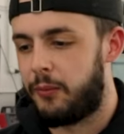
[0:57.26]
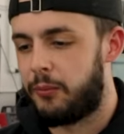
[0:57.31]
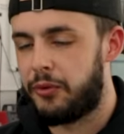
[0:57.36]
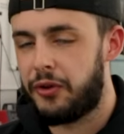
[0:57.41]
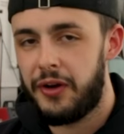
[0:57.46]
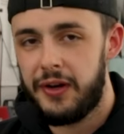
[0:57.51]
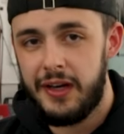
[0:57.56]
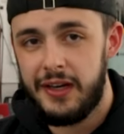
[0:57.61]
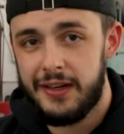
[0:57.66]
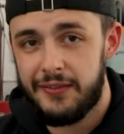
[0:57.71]

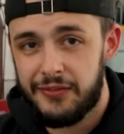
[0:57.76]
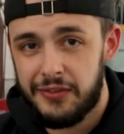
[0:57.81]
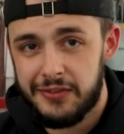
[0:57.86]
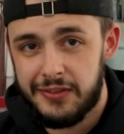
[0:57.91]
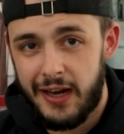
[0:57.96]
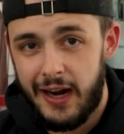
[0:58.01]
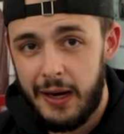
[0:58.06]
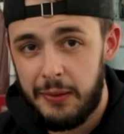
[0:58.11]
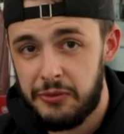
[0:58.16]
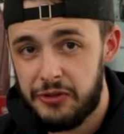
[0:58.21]
Plenty of different
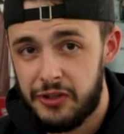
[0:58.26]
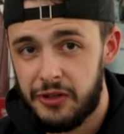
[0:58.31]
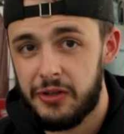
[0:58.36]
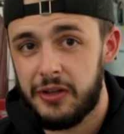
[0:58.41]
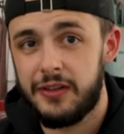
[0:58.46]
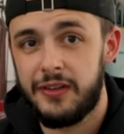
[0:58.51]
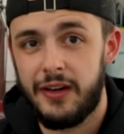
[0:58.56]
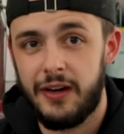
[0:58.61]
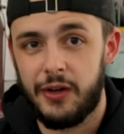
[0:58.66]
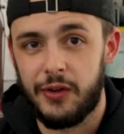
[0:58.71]
times
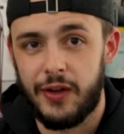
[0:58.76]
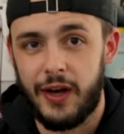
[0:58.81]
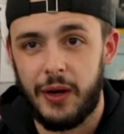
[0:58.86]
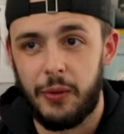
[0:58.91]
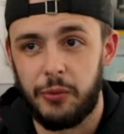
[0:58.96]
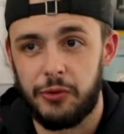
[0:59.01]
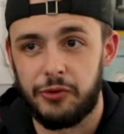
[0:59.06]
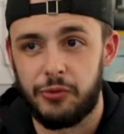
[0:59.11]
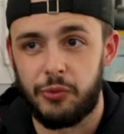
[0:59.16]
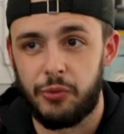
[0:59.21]
here and there
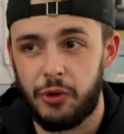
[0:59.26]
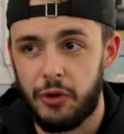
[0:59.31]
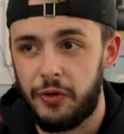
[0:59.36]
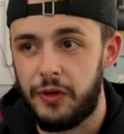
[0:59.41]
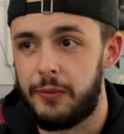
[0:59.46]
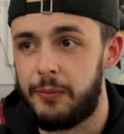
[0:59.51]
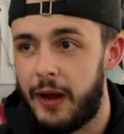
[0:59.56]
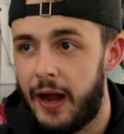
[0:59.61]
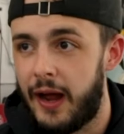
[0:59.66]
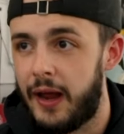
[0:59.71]
that was
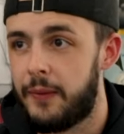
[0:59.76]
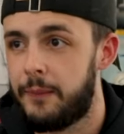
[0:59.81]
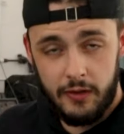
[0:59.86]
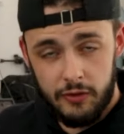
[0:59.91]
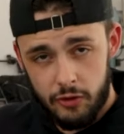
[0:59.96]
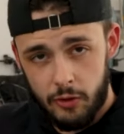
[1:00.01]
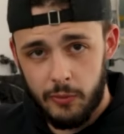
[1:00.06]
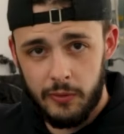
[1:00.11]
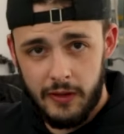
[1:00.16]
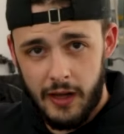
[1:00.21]
really bad.
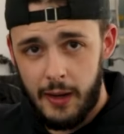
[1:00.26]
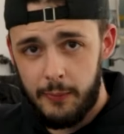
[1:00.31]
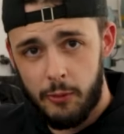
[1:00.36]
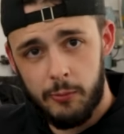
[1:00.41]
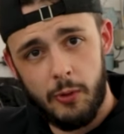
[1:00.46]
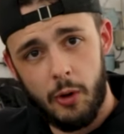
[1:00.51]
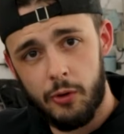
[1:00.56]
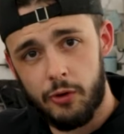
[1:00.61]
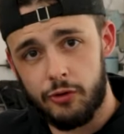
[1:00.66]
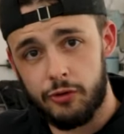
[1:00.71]
These are
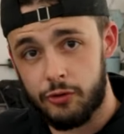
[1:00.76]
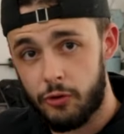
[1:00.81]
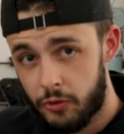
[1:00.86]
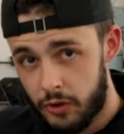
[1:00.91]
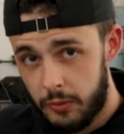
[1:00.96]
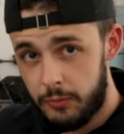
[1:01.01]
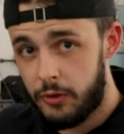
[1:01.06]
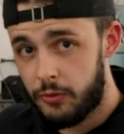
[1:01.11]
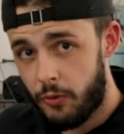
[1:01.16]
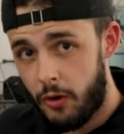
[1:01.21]
reliable motors,
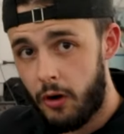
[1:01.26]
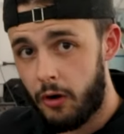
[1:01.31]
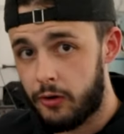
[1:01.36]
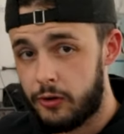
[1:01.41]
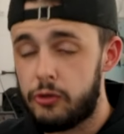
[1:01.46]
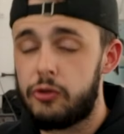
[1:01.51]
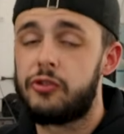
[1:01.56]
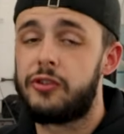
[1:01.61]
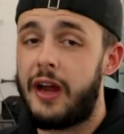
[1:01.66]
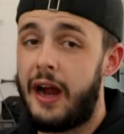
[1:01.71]
don't get me
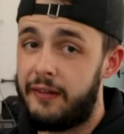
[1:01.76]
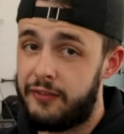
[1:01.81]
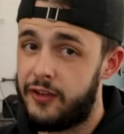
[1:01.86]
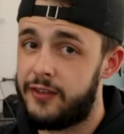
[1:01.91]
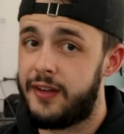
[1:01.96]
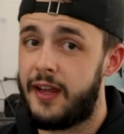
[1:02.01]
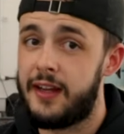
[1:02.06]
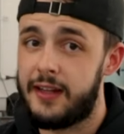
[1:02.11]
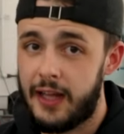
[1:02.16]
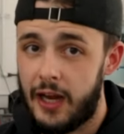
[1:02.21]
wrong. You just have to
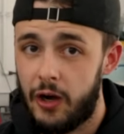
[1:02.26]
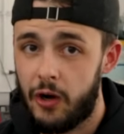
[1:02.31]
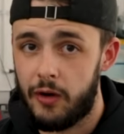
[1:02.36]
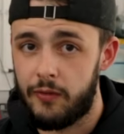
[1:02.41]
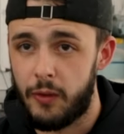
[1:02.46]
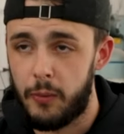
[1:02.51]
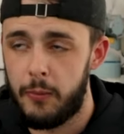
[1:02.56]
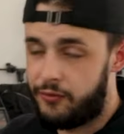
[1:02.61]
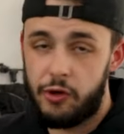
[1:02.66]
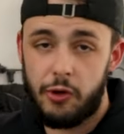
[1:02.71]
take care
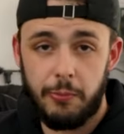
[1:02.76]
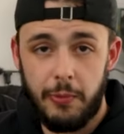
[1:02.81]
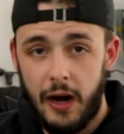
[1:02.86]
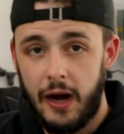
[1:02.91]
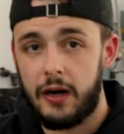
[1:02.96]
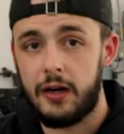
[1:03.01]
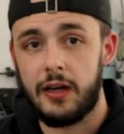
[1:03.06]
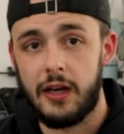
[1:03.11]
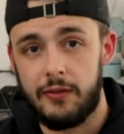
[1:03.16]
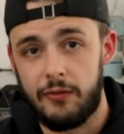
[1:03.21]
of them. If you're
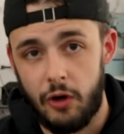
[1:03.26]
buying a